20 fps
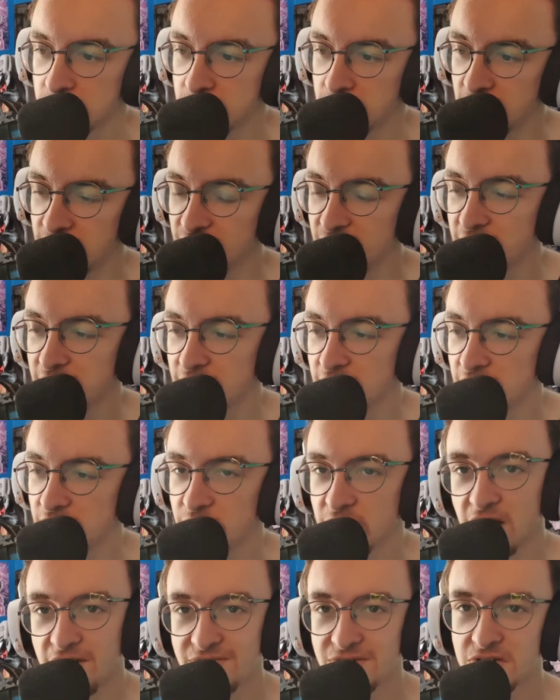I've been
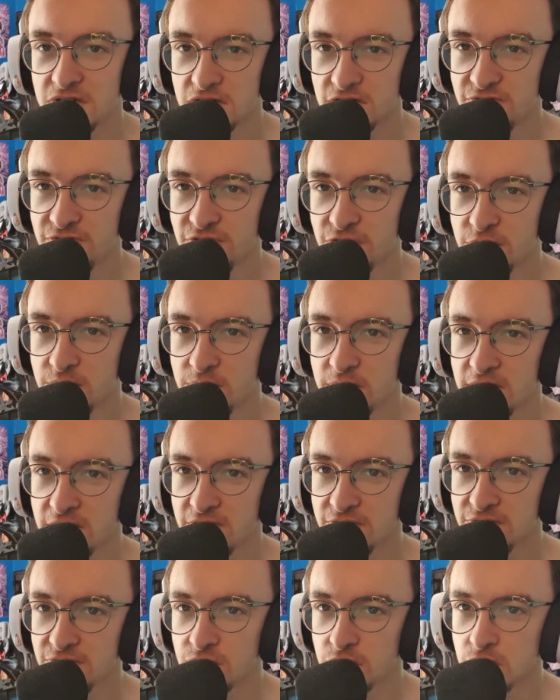having a lot of fun playing
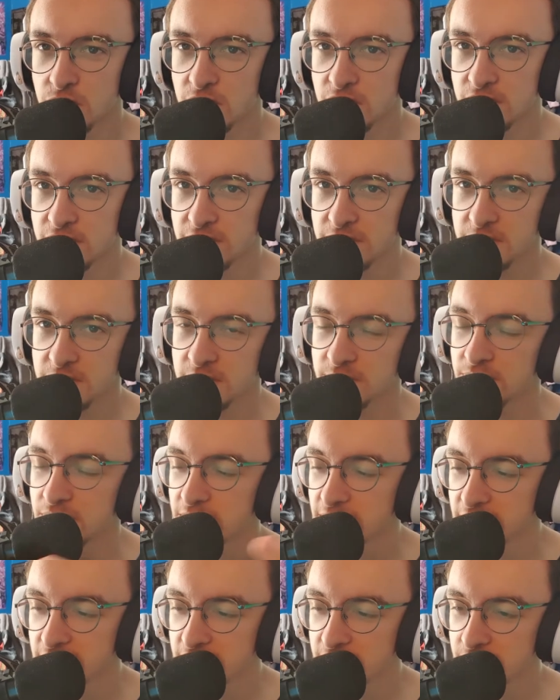Fall Guys.
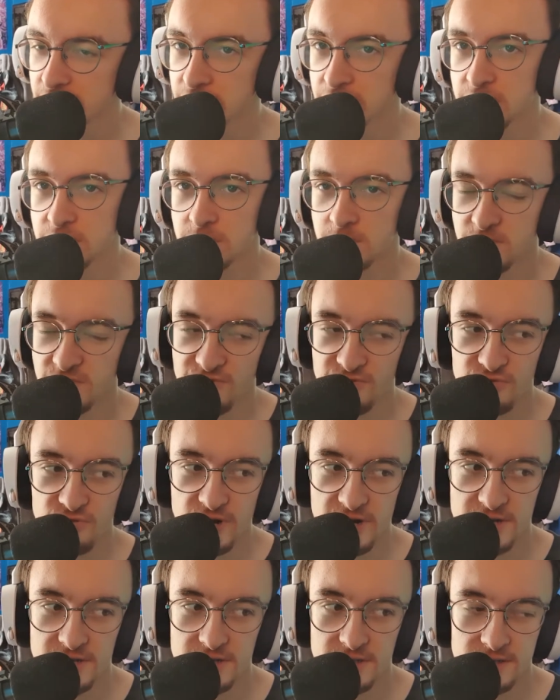Played it with some
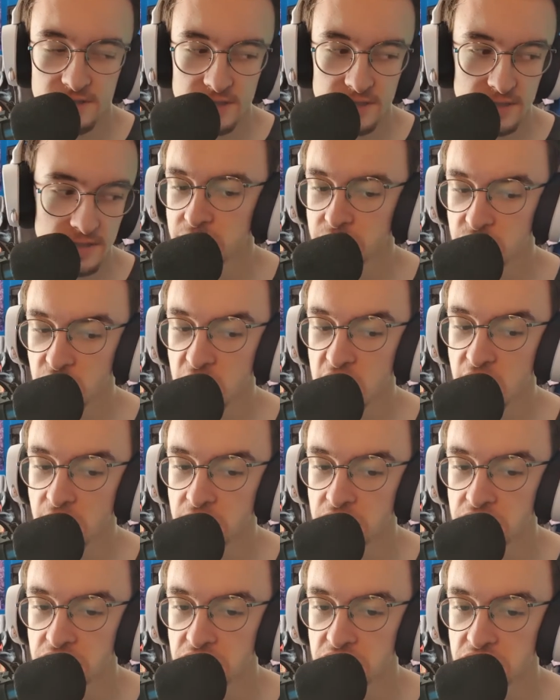friends. Yeah,
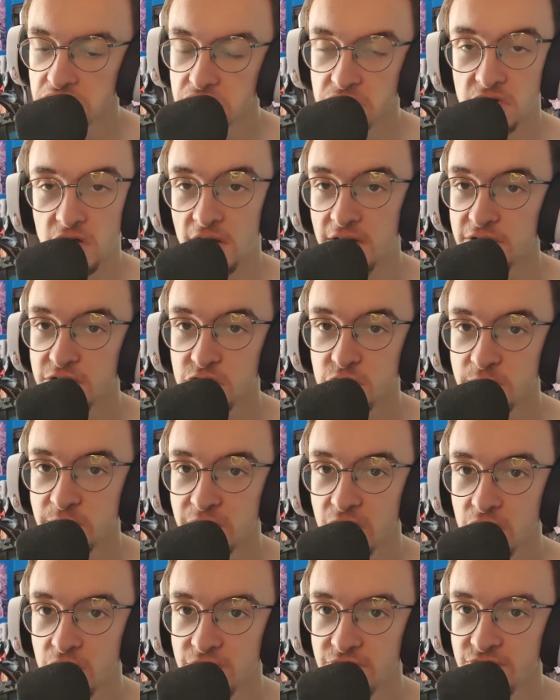it's been a
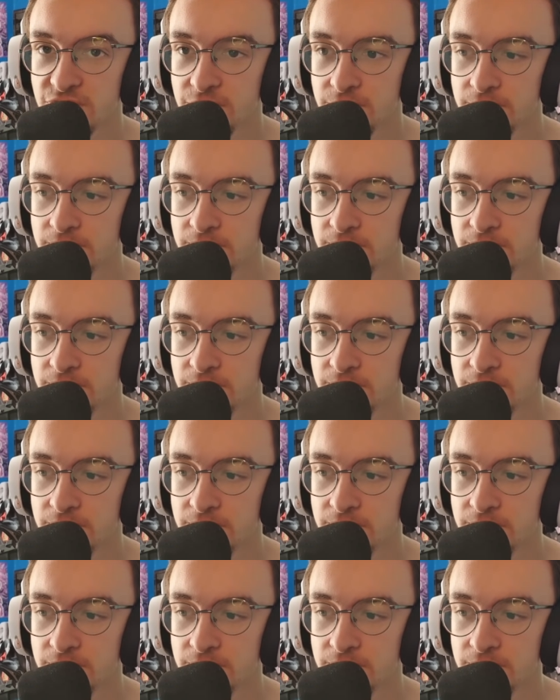lot of fun.